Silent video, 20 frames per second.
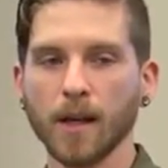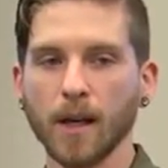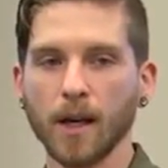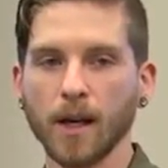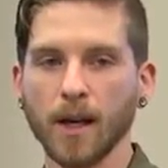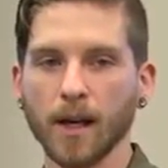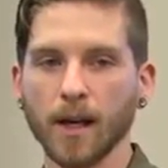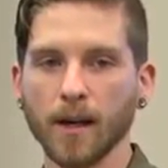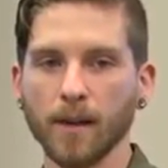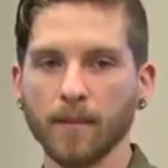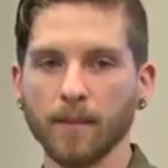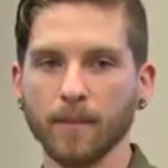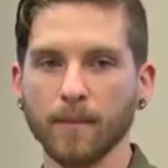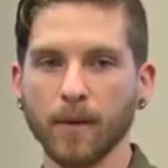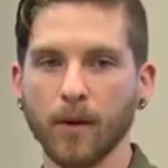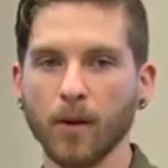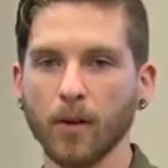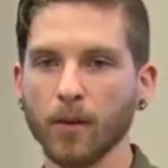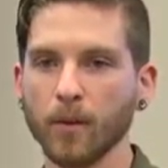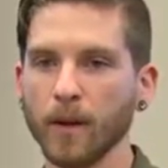um,
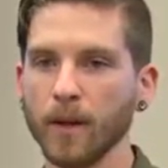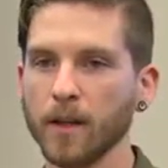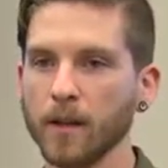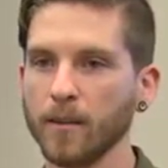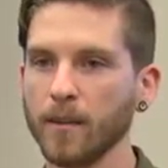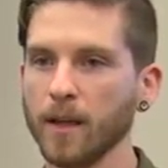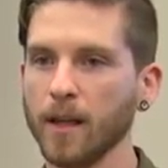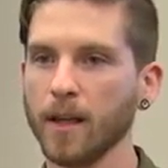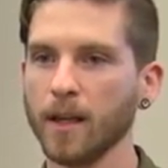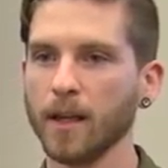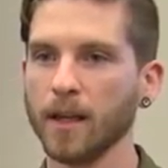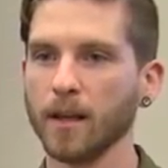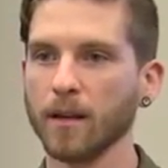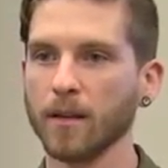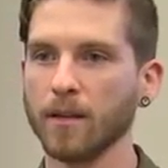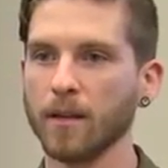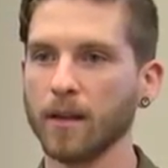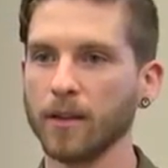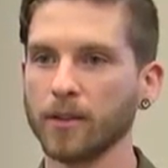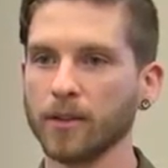all the way to the beginning,
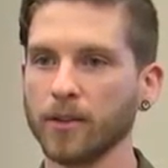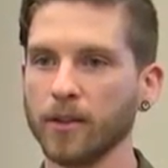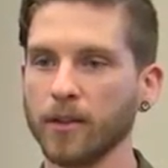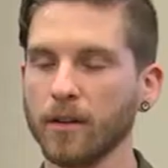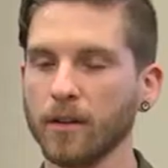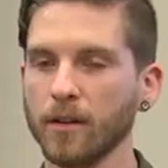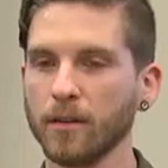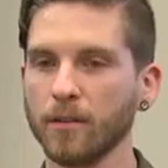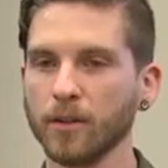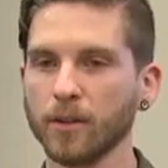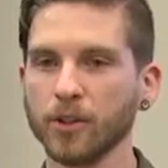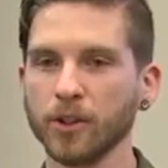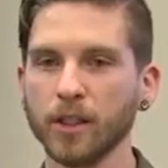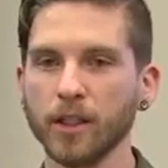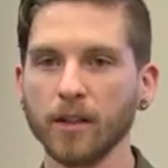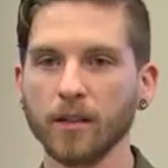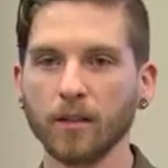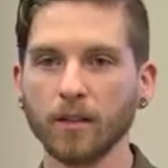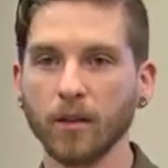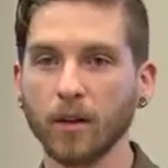there's the,
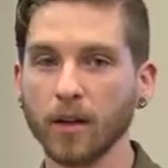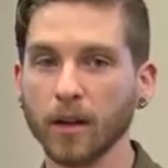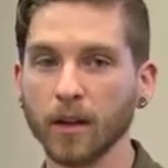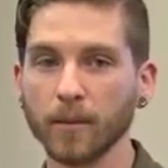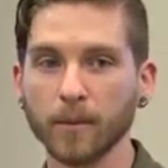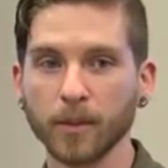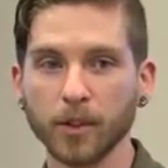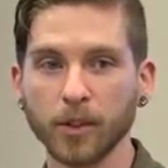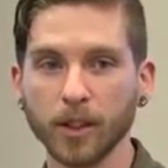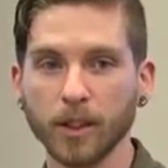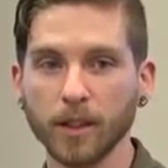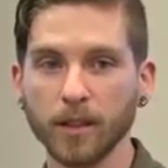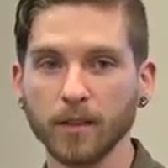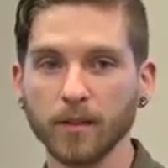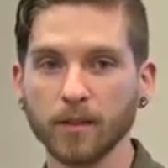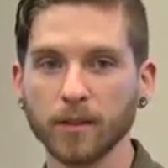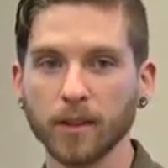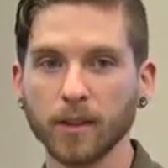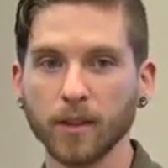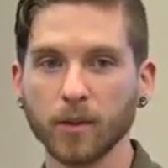machi- the logging
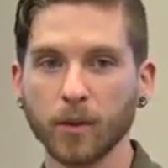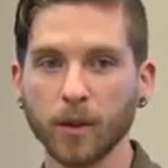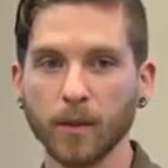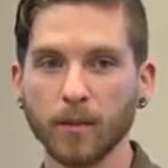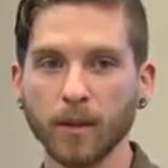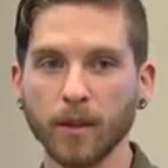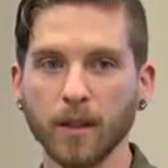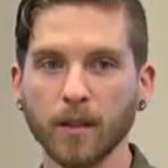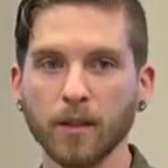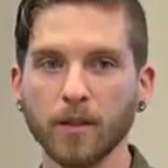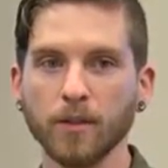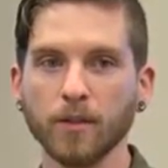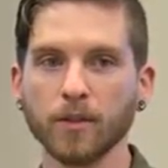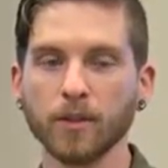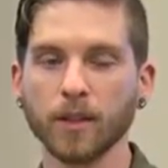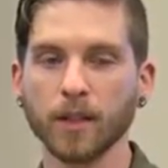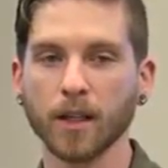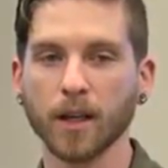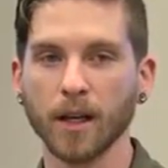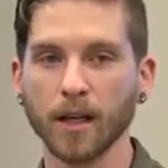machines and equipment
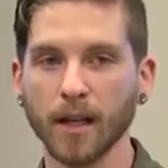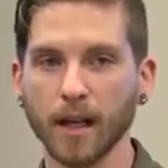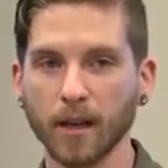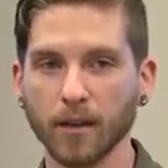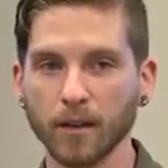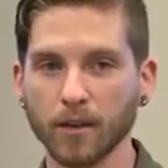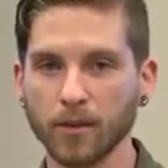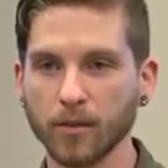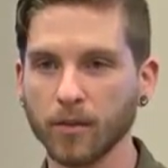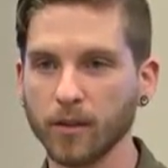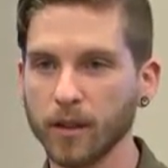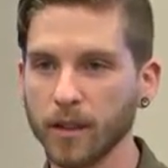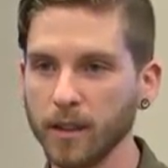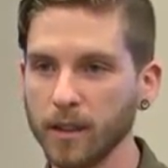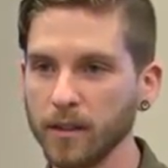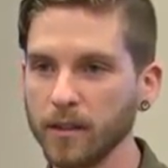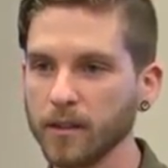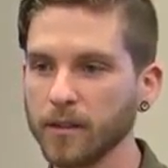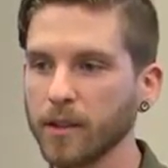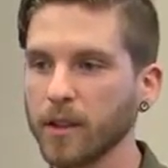used to cut down the
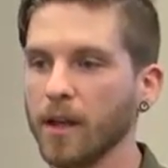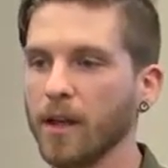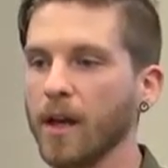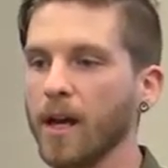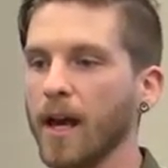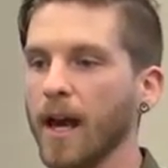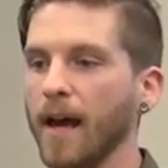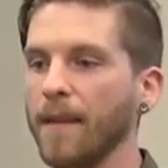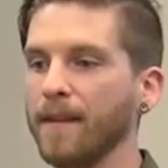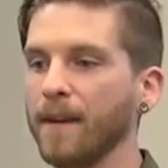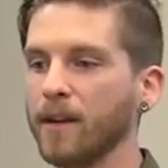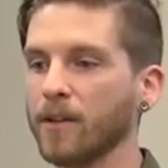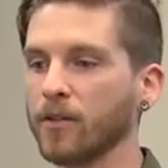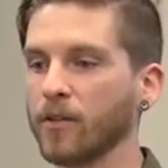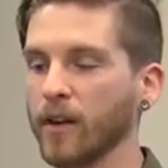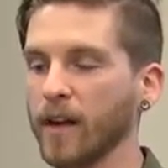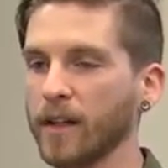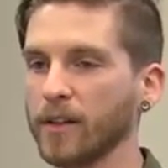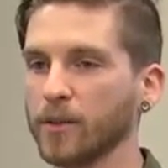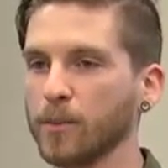trees and then
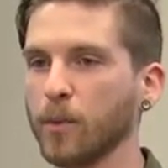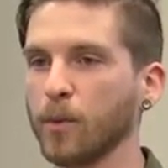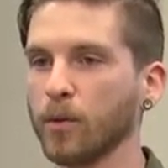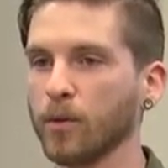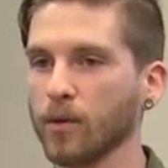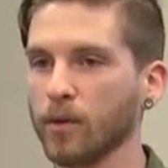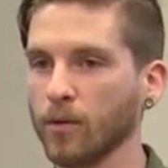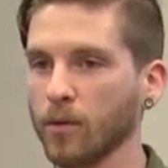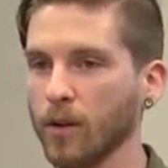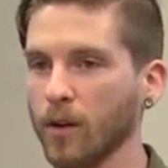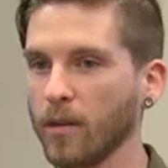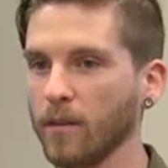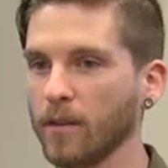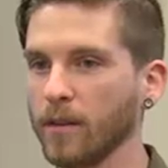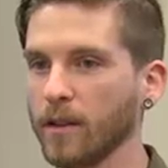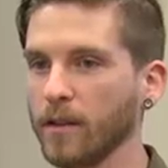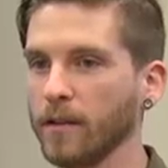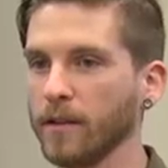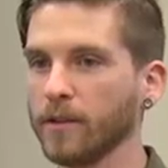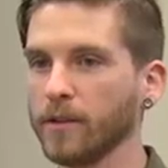transport the raw
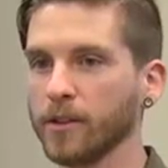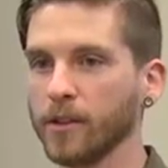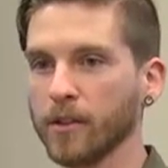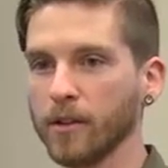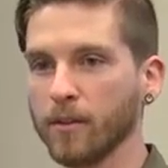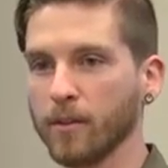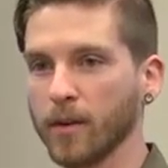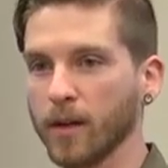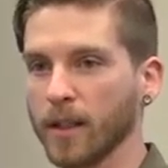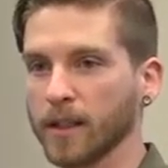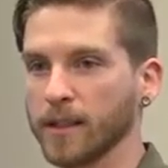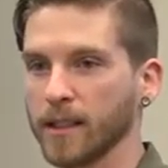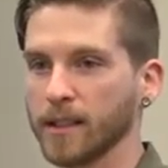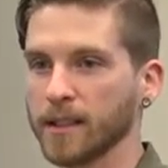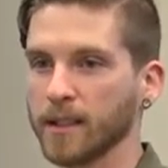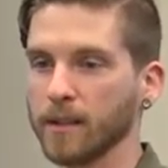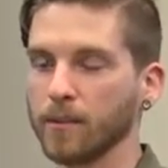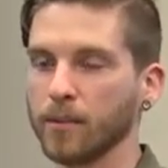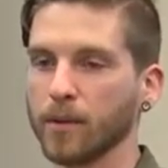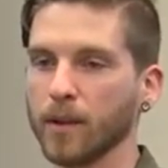materials to the
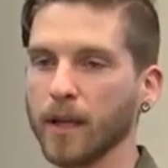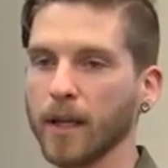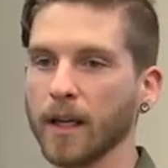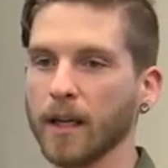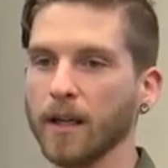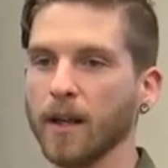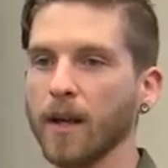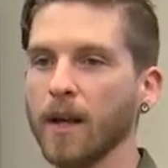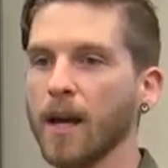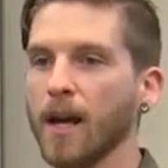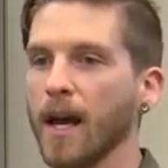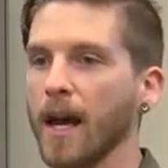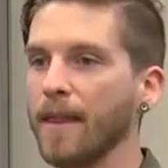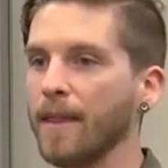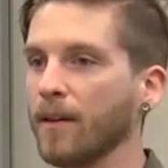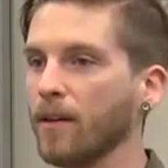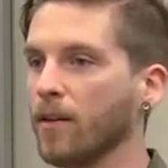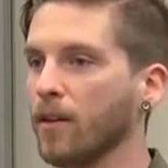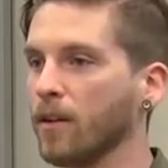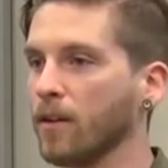processing plant
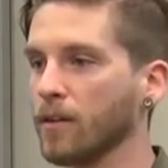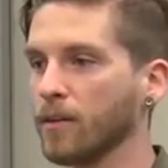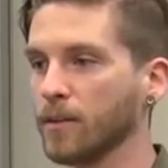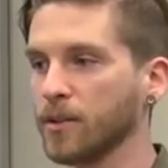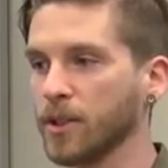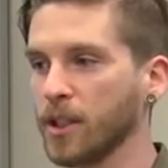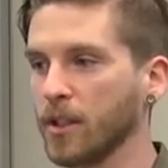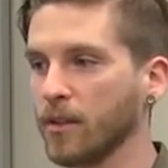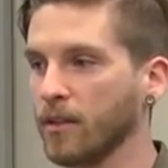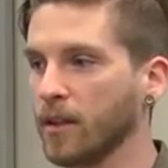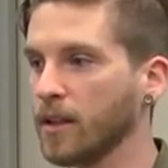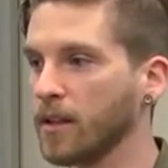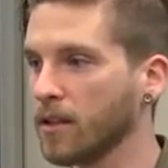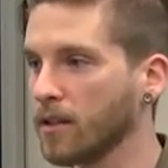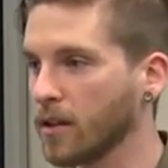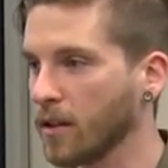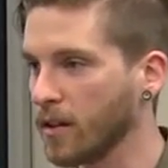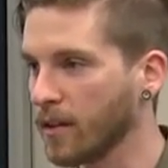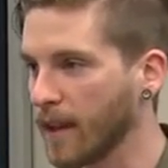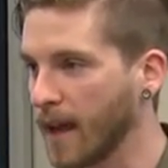and then all of the machinery to
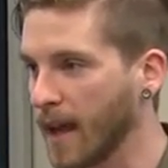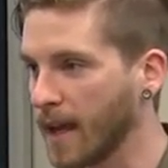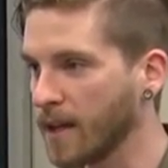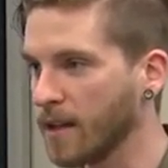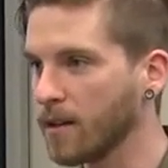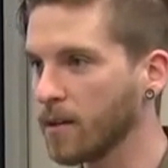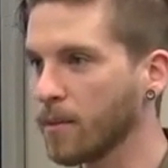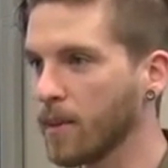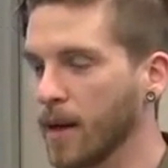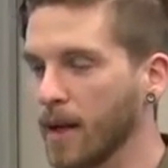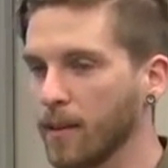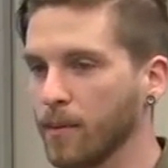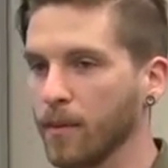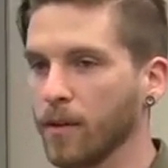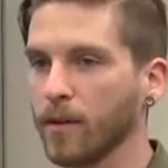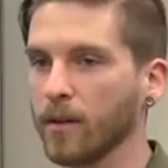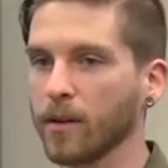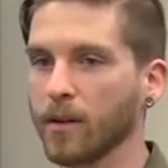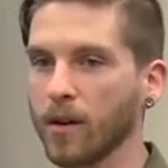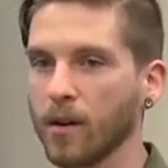turn that into
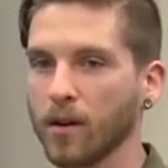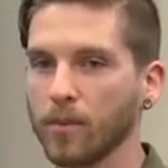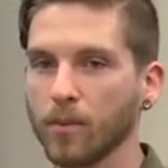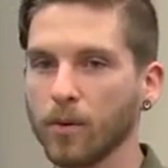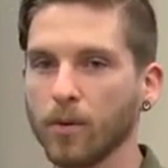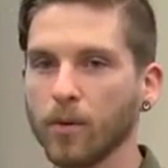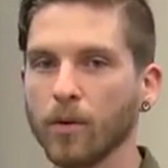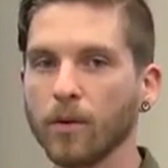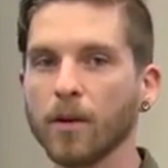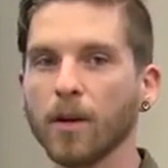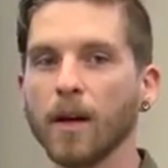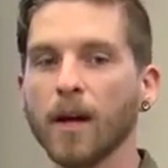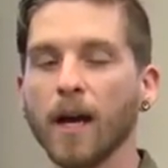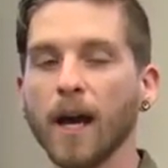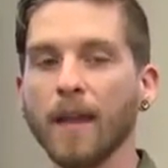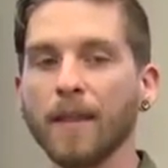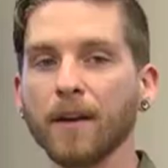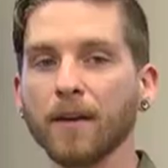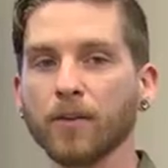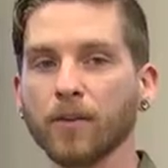paper and cardboard
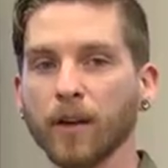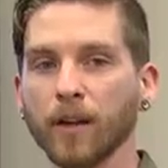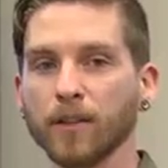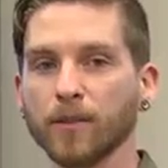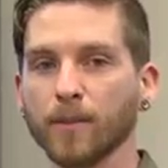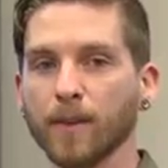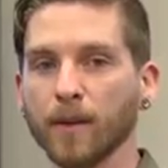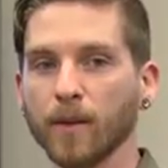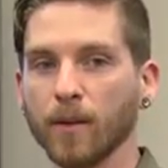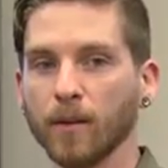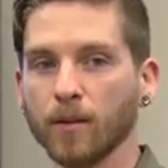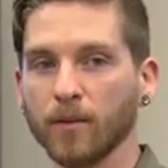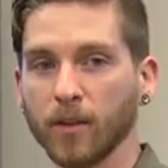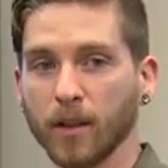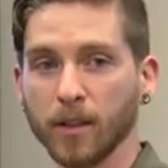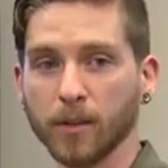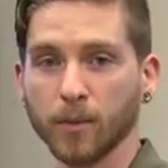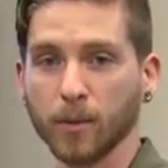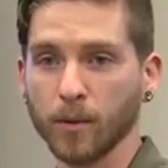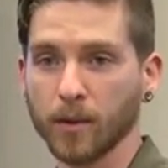and then transport,
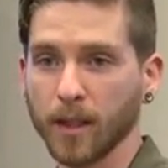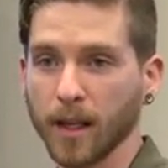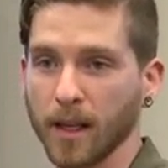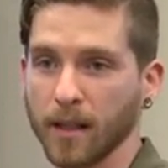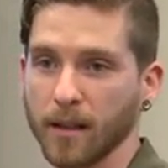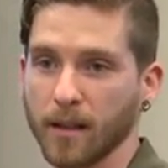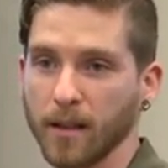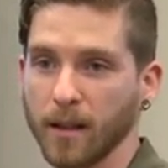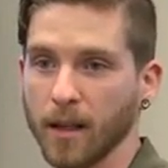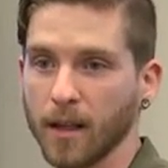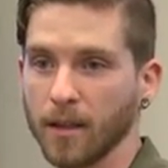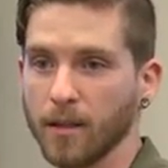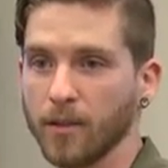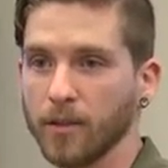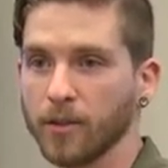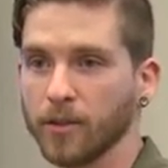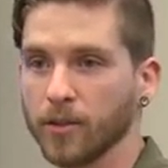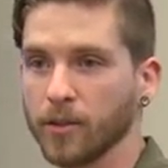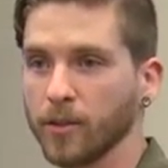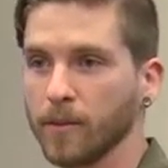transport that to the end
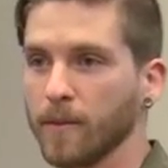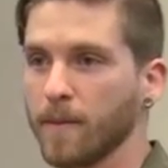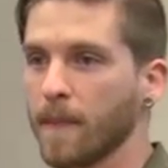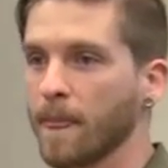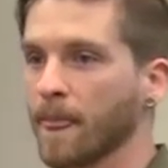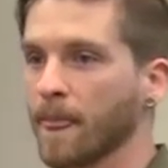user.